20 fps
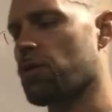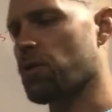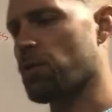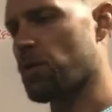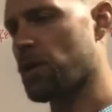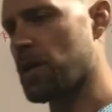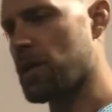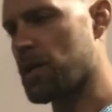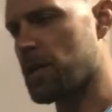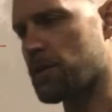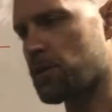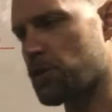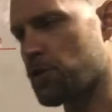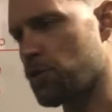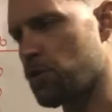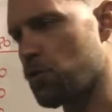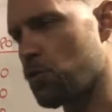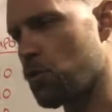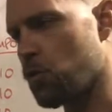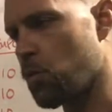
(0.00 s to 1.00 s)
3,
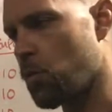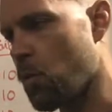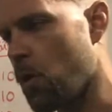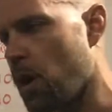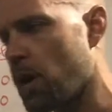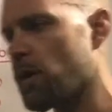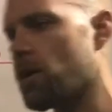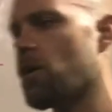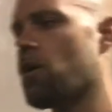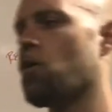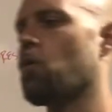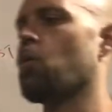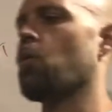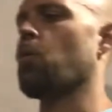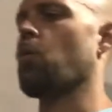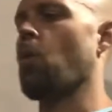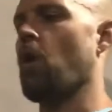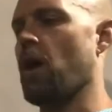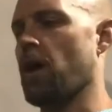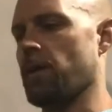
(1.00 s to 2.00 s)
2, 1,
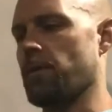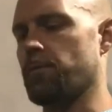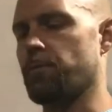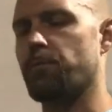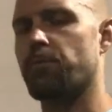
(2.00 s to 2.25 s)
1.